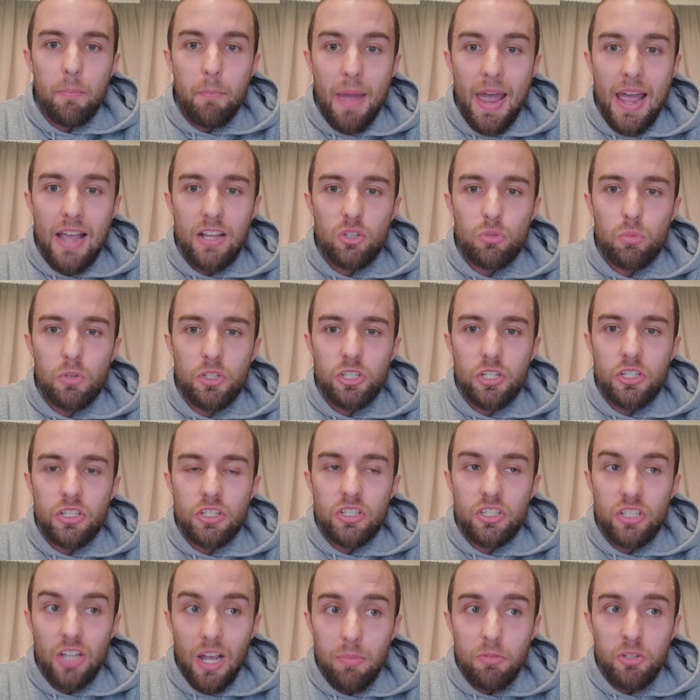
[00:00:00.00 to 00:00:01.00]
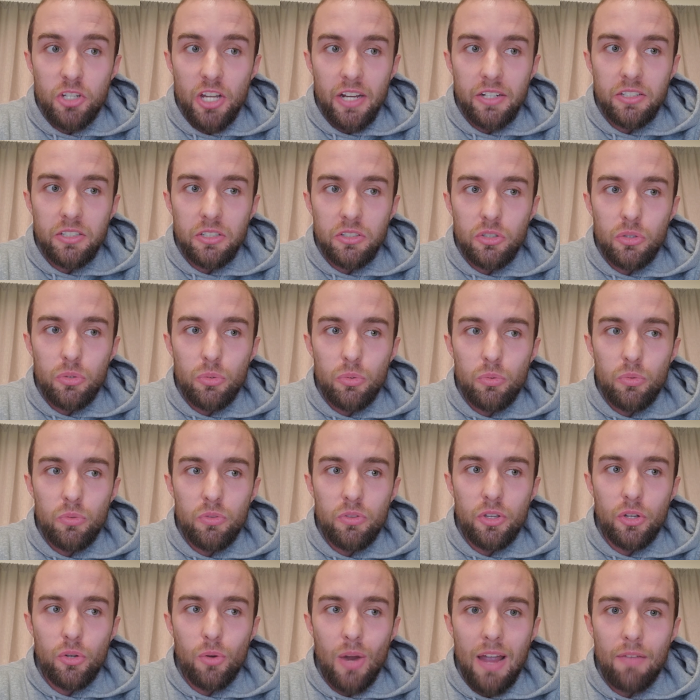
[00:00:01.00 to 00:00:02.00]
Mass which is subject to
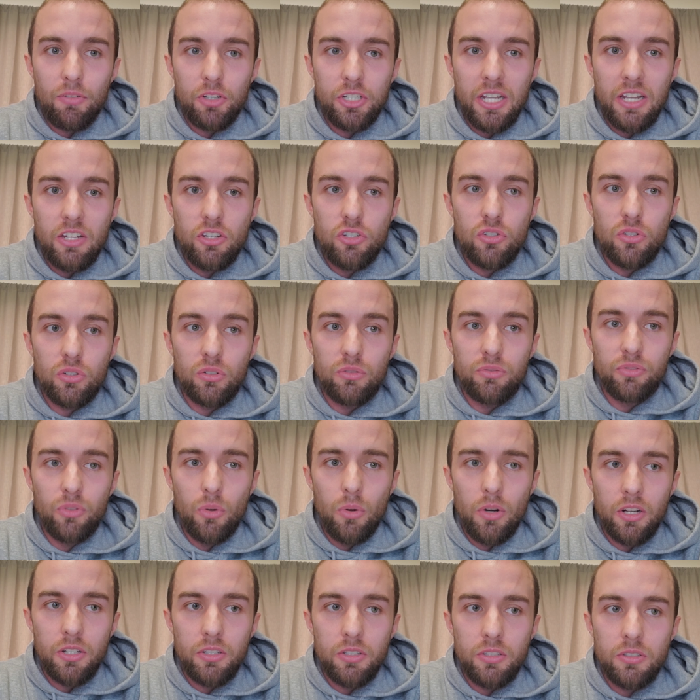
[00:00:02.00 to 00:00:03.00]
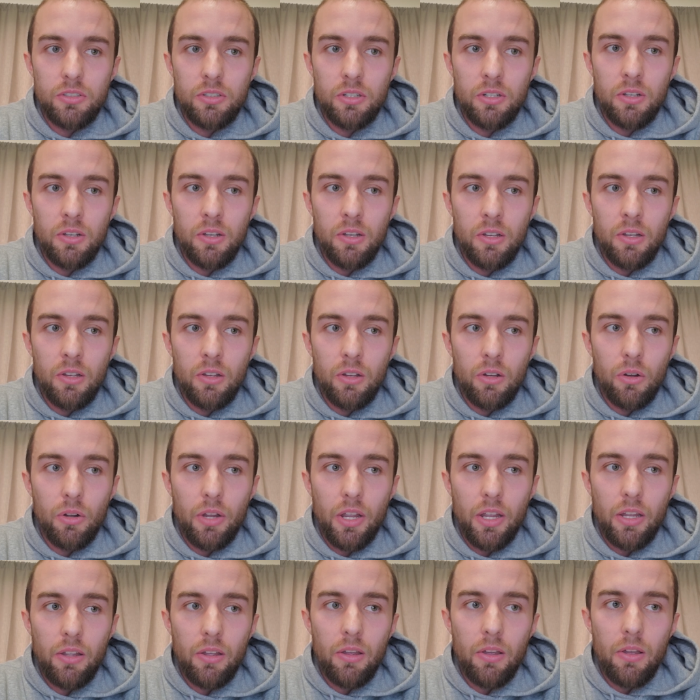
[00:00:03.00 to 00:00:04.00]
the gravitational force,
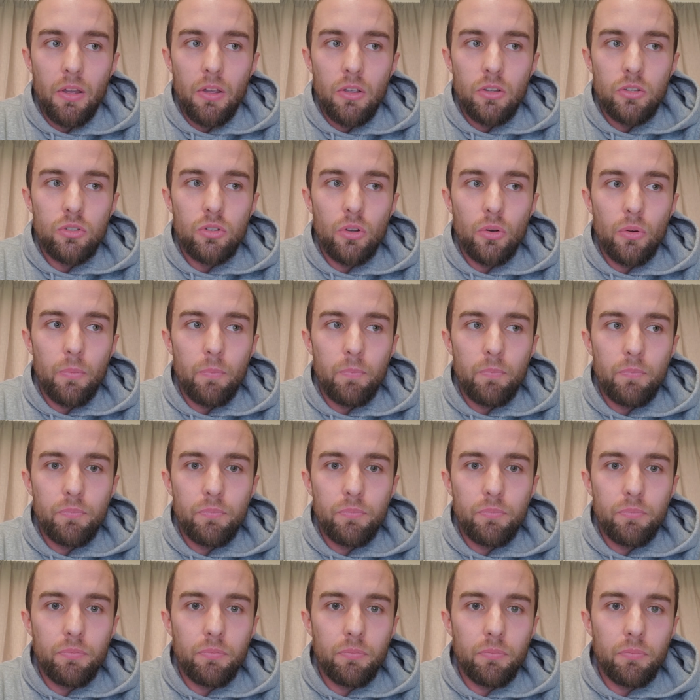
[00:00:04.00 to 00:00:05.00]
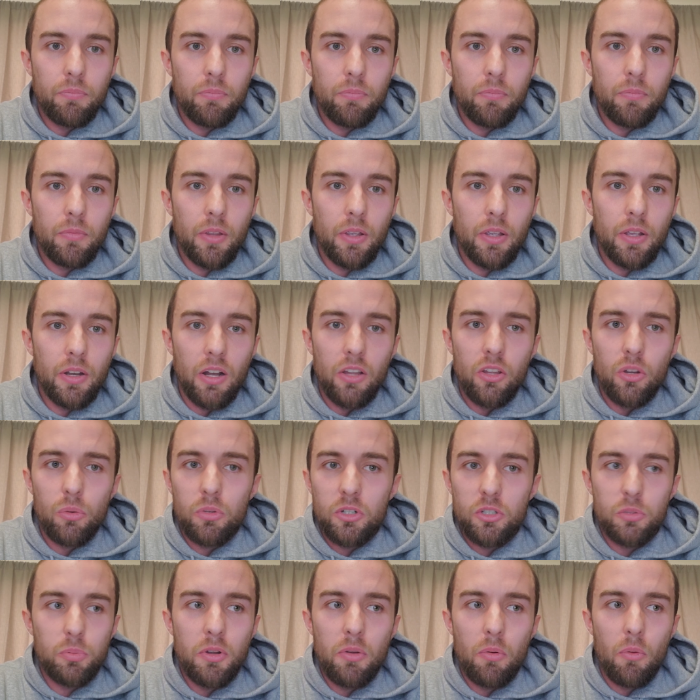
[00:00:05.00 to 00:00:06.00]
okay? So, in other
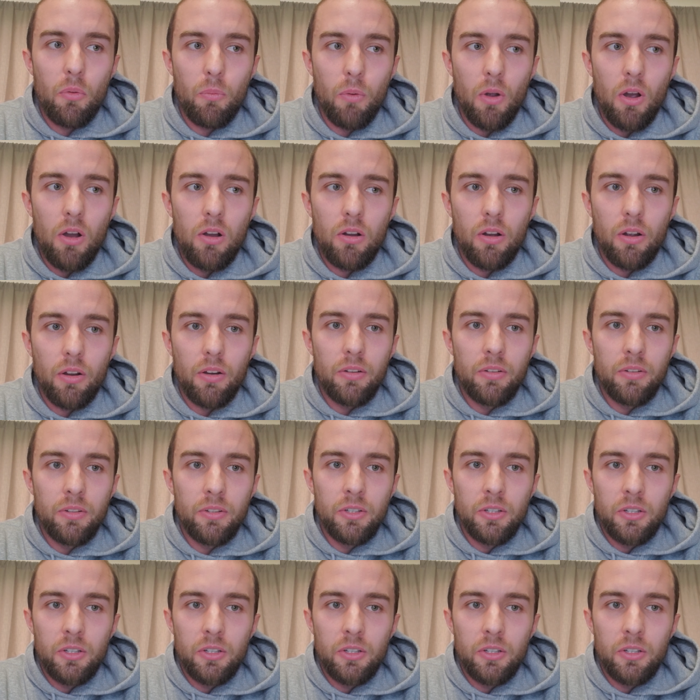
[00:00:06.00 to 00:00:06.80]
words, we were wrong.